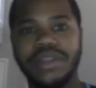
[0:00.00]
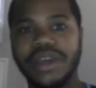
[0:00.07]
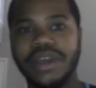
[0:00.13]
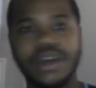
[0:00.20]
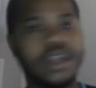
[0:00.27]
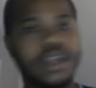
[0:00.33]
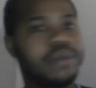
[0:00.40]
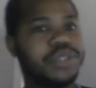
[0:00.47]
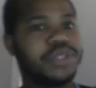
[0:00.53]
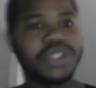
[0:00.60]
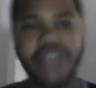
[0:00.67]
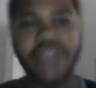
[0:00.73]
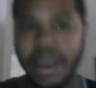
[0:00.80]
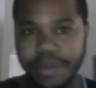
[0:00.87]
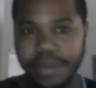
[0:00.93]
The eclipse
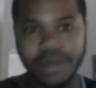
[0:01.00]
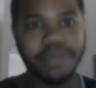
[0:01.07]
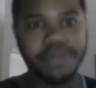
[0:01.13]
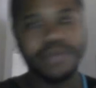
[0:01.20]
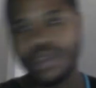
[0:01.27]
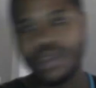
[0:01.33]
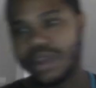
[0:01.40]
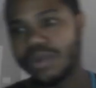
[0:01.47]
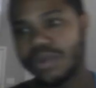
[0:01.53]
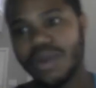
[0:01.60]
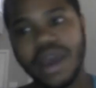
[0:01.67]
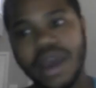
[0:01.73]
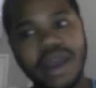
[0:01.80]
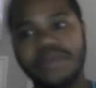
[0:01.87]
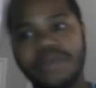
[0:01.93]
just happened.
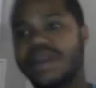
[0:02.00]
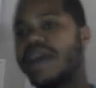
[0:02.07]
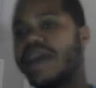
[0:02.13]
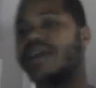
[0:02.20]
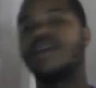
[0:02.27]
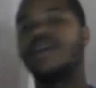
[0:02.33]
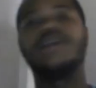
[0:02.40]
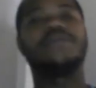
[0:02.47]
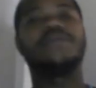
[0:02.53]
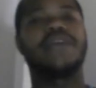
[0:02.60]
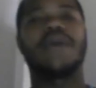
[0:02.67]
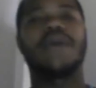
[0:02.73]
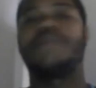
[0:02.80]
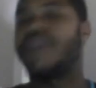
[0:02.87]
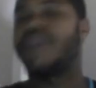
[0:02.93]
Right after that
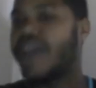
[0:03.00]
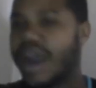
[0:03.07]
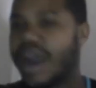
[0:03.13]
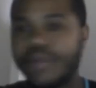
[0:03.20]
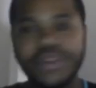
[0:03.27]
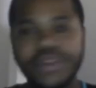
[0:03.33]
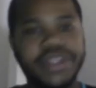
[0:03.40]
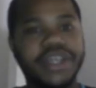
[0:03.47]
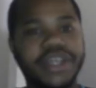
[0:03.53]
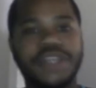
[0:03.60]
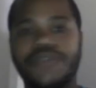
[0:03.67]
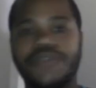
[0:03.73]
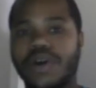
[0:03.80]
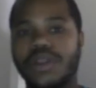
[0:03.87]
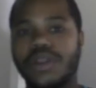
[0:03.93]
eclipse happened,
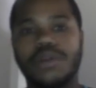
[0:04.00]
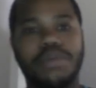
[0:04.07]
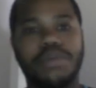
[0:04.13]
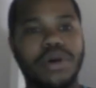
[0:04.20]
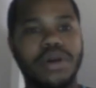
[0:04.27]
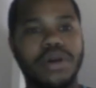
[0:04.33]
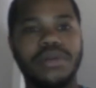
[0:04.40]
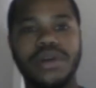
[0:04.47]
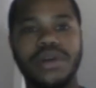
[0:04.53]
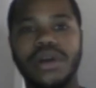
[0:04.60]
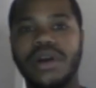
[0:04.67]
everything's falling apart.